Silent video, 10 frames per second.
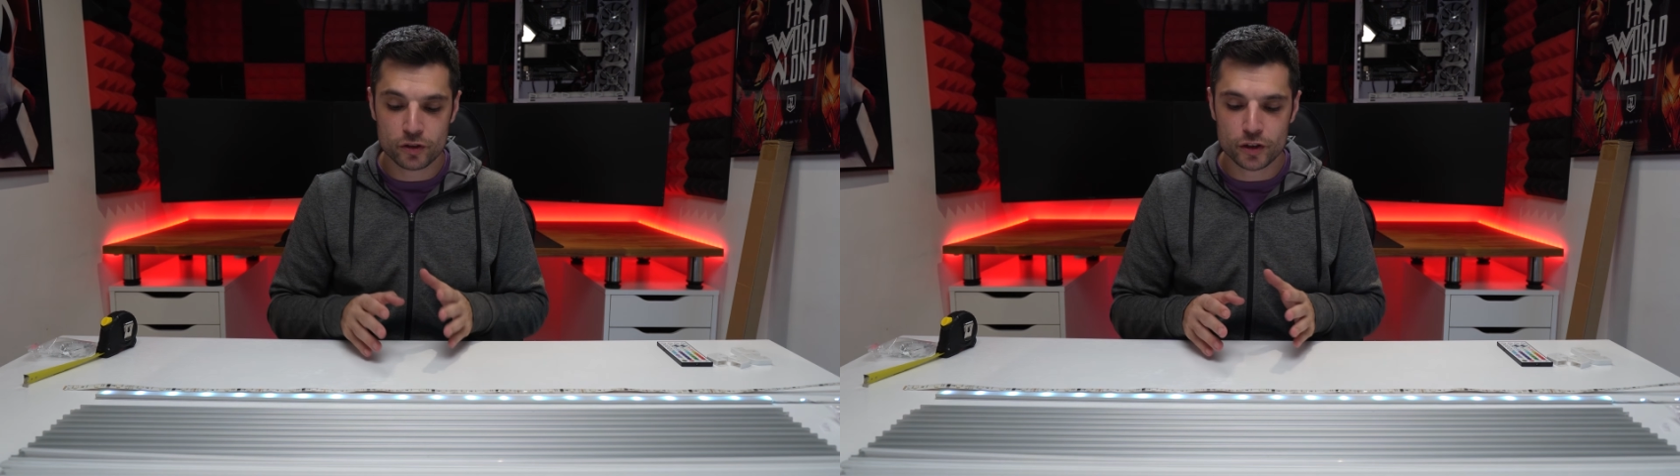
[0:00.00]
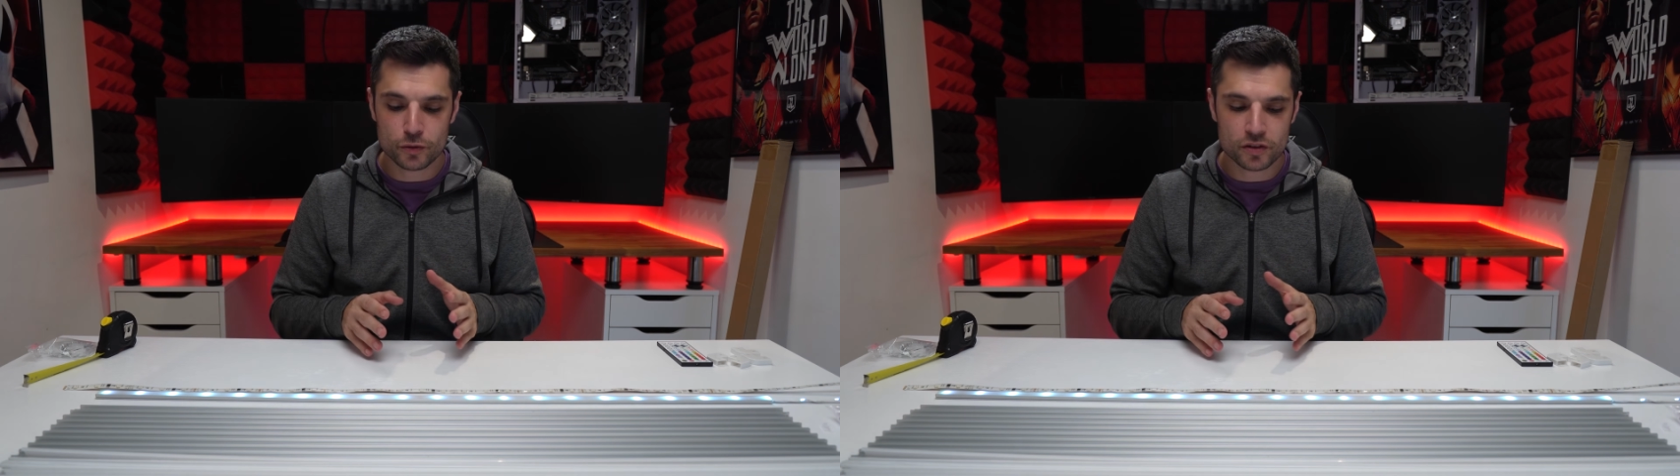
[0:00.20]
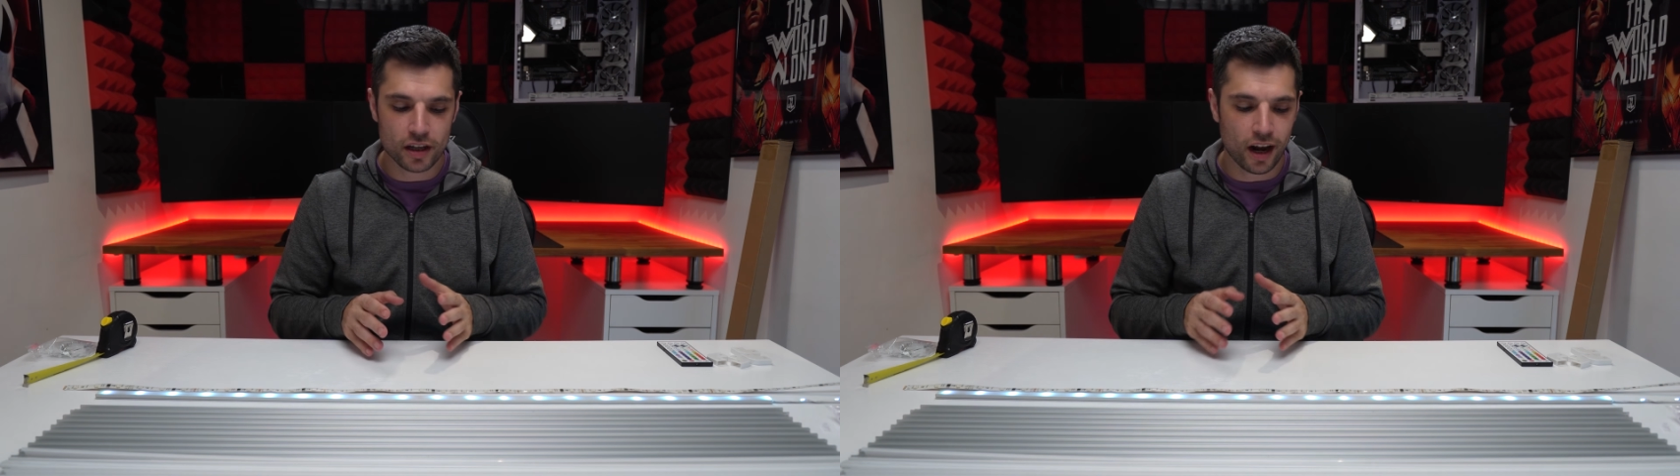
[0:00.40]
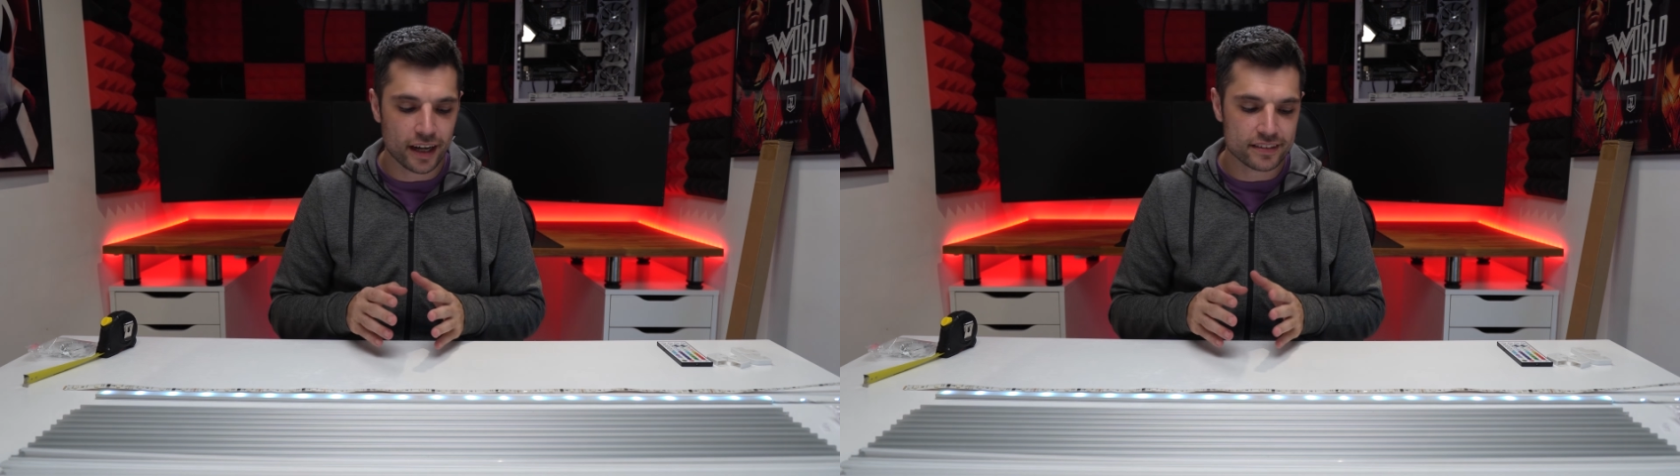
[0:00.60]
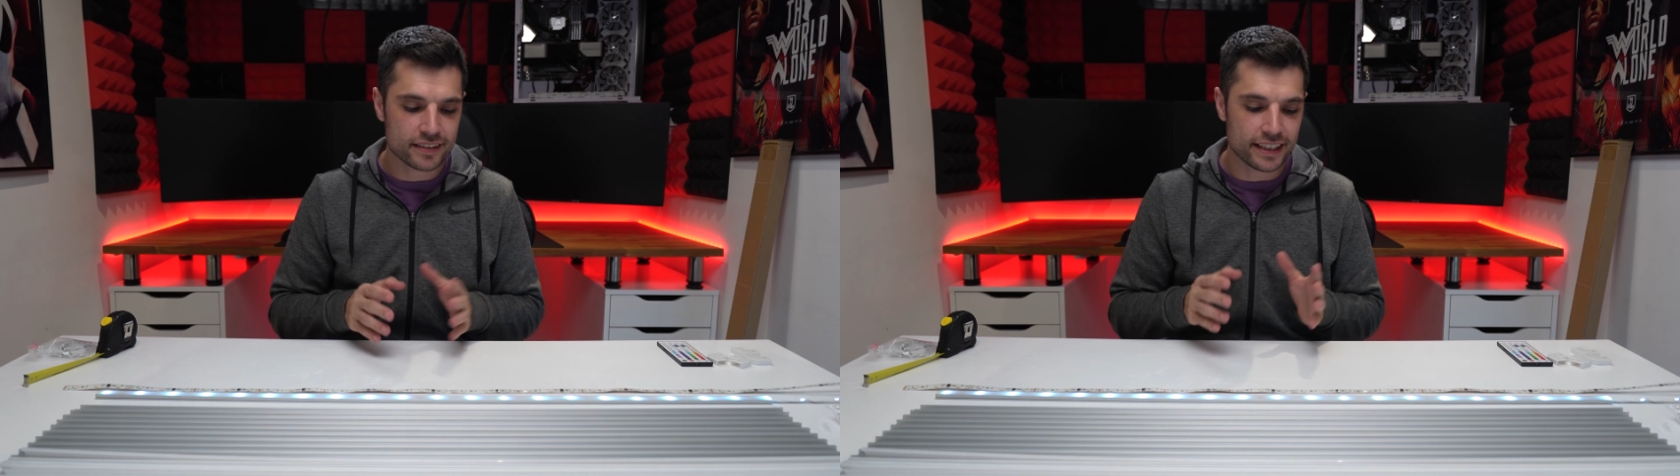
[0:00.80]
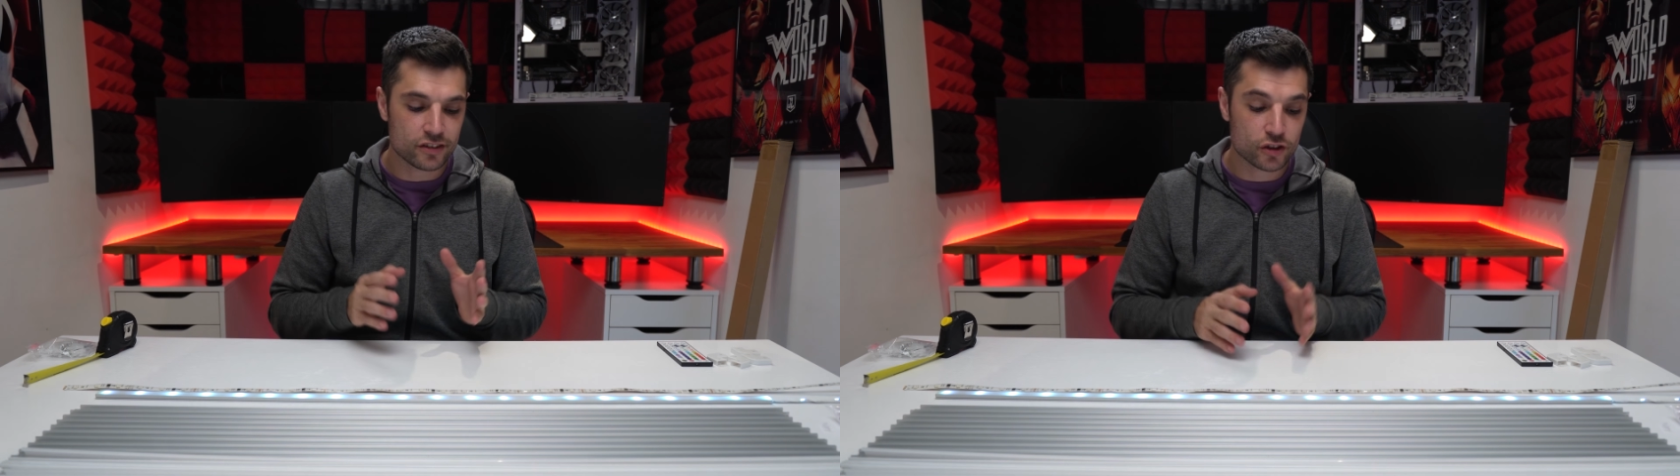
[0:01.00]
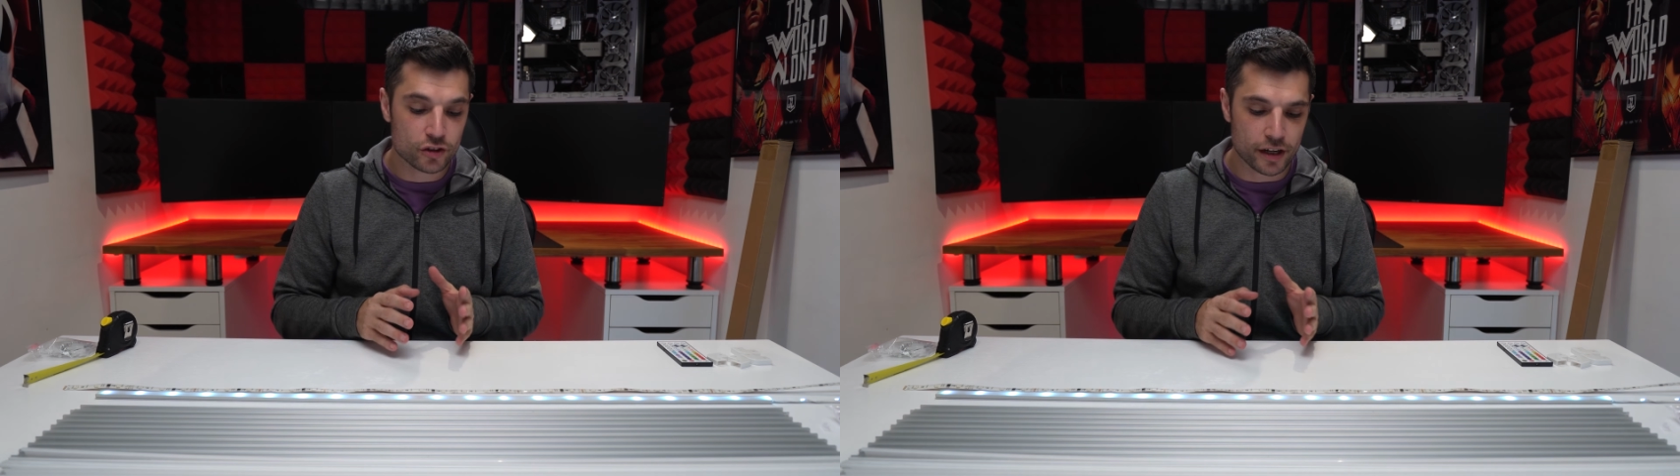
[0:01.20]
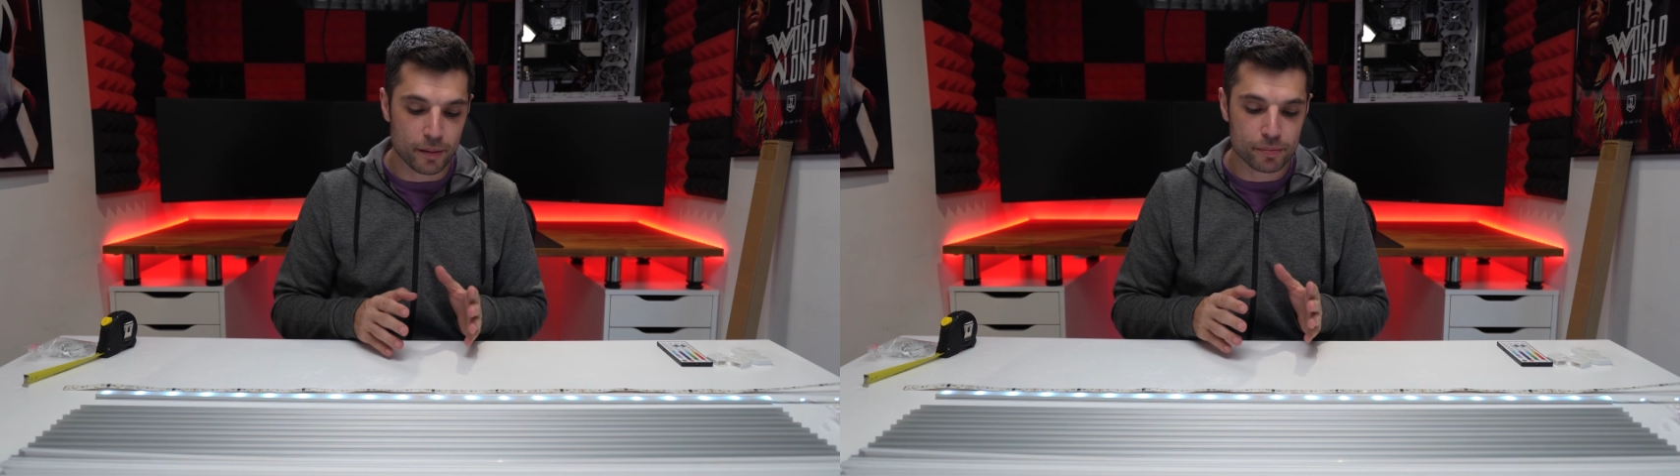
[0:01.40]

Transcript: utilize this strip.